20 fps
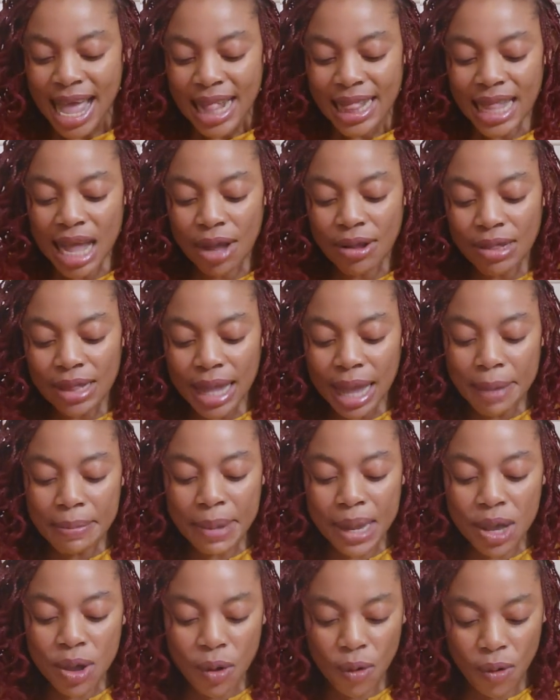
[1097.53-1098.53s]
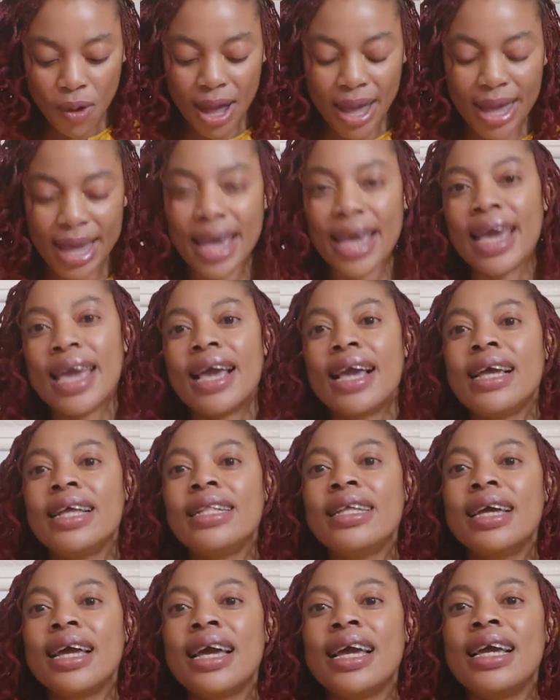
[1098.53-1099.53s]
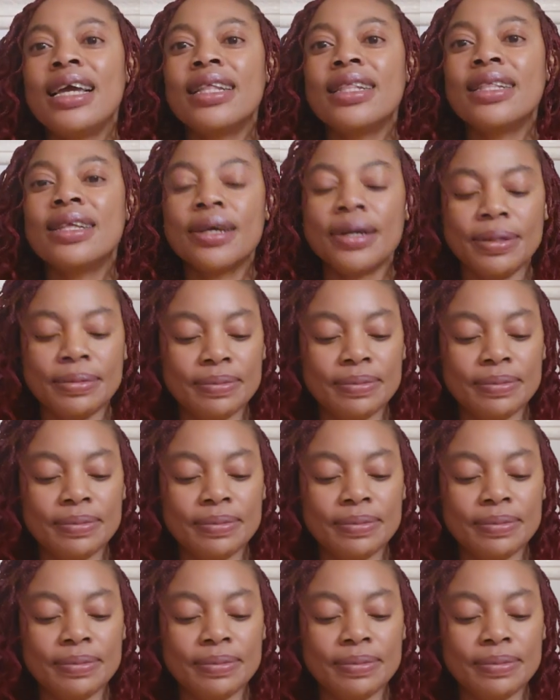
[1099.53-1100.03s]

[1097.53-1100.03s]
Now let me go ahead and